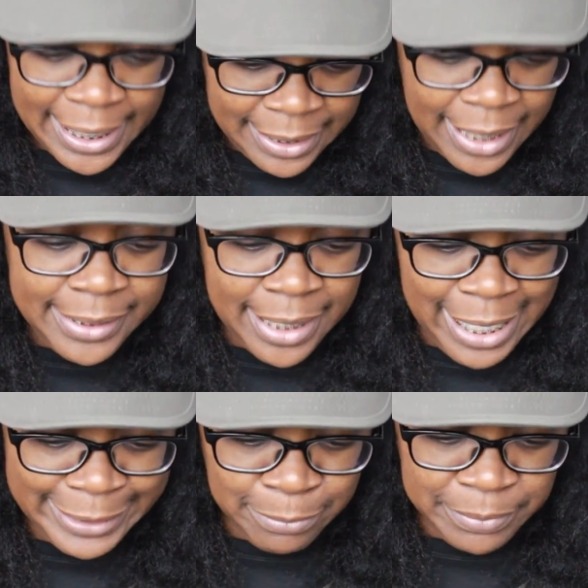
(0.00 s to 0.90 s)
I liked the
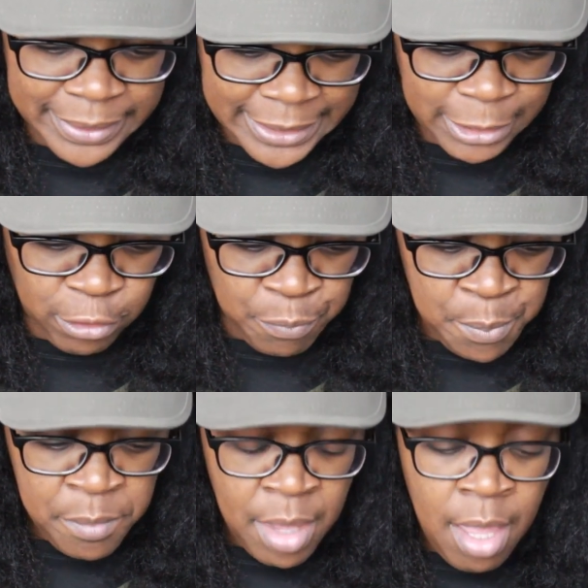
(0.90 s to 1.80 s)
algebra and stuff.
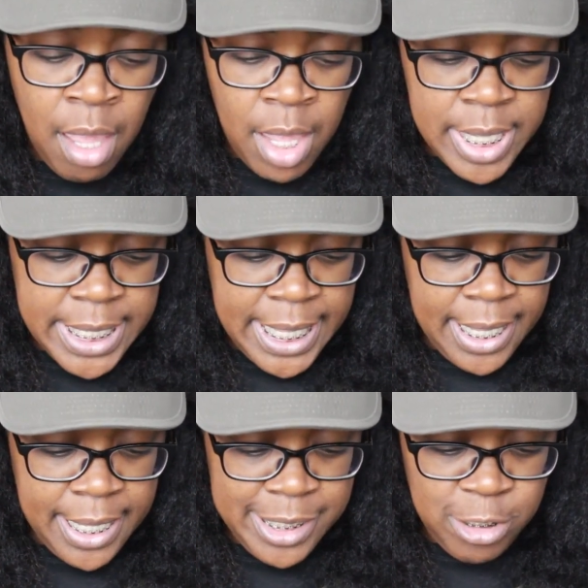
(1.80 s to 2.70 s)

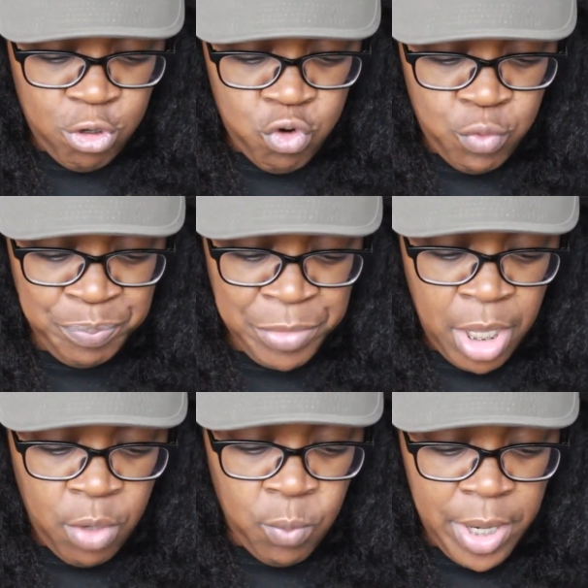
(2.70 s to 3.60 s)
Okay, so
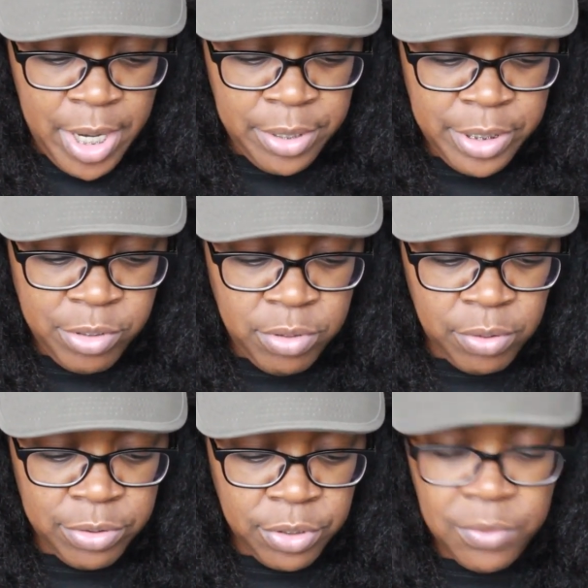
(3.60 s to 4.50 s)
where did you
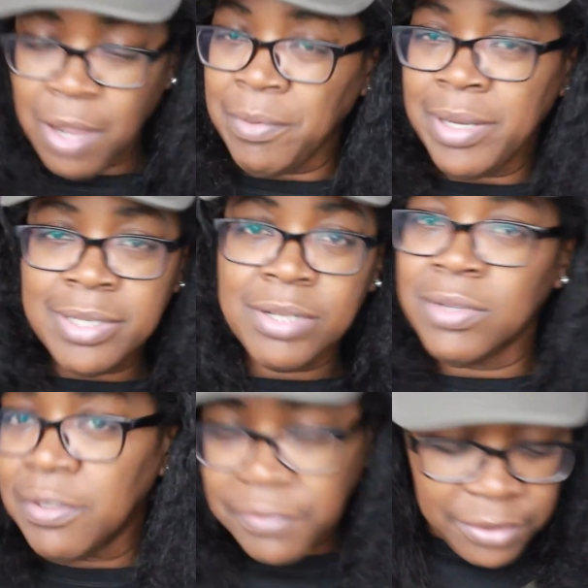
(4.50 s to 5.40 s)
go to school? I went to
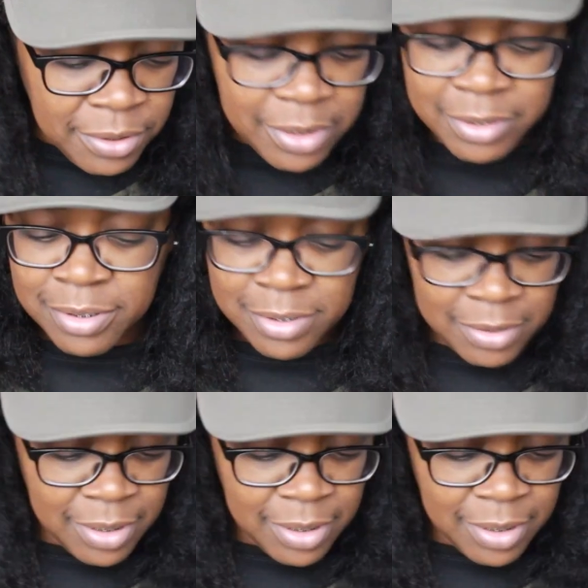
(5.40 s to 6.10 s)
school in Florida.